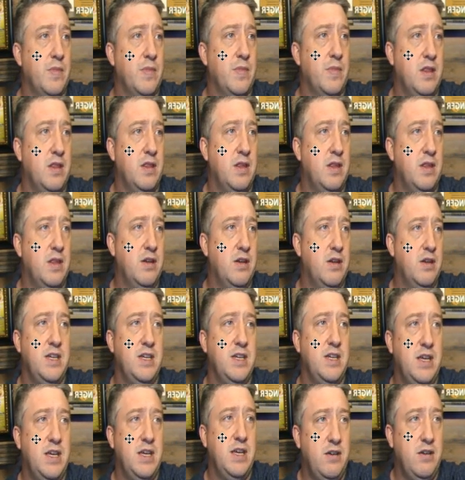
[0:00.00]
you can
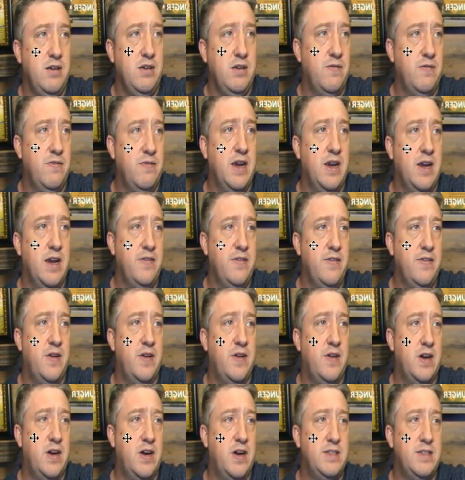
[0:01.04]
see that you find,
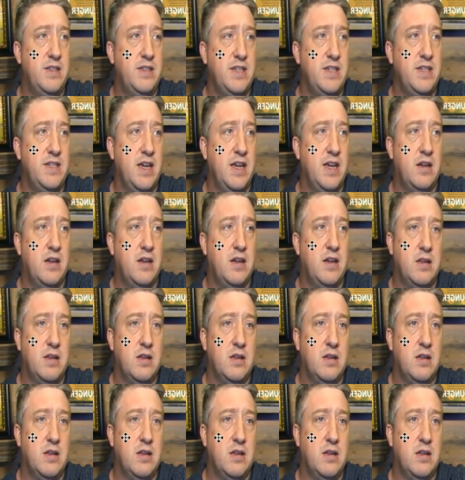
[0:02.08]
fund, and sell.